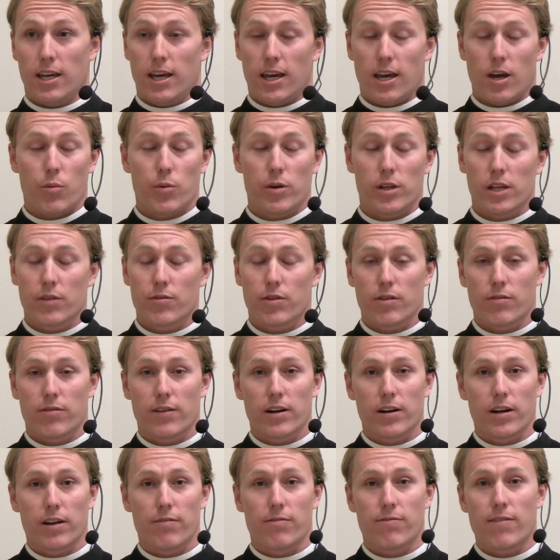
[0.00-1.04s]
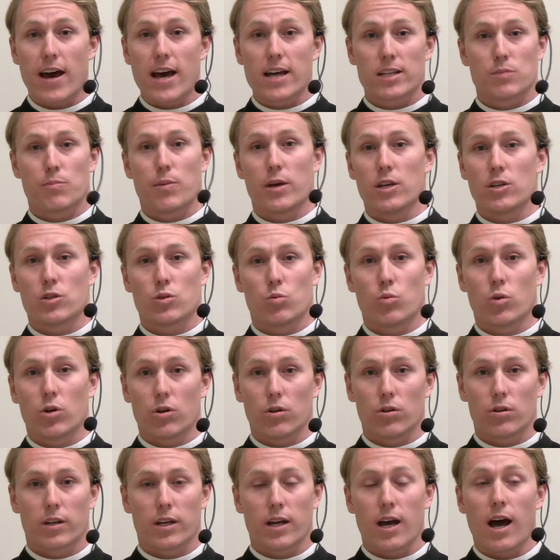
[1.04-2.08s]
And we live in a very fast-paced
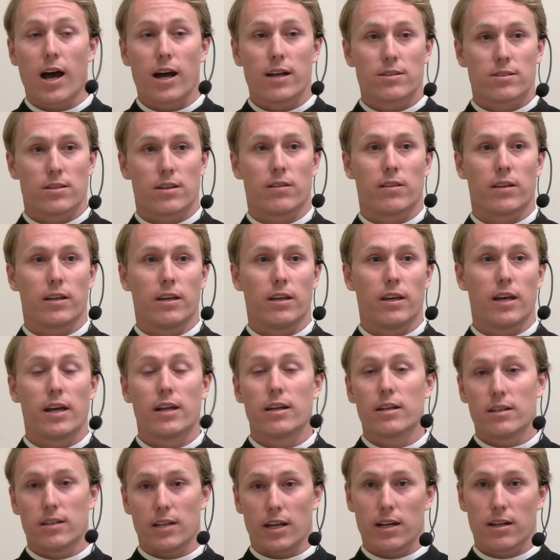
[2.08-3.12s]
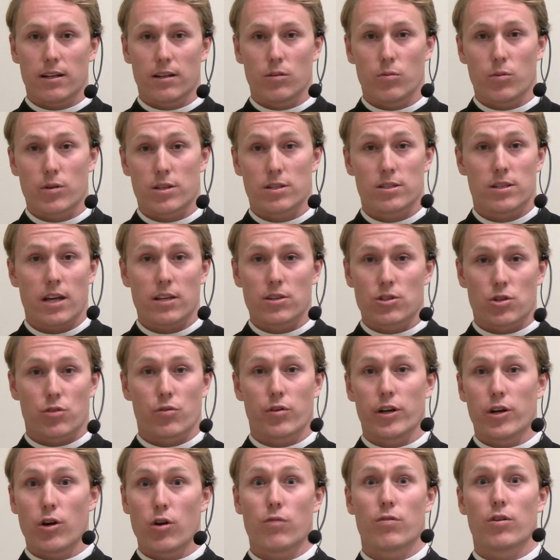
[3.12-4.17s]
world, constantly inundated with
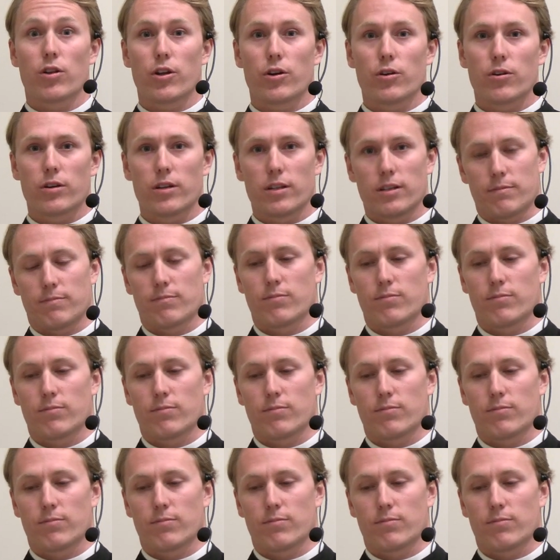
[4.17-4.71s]
sensory overload.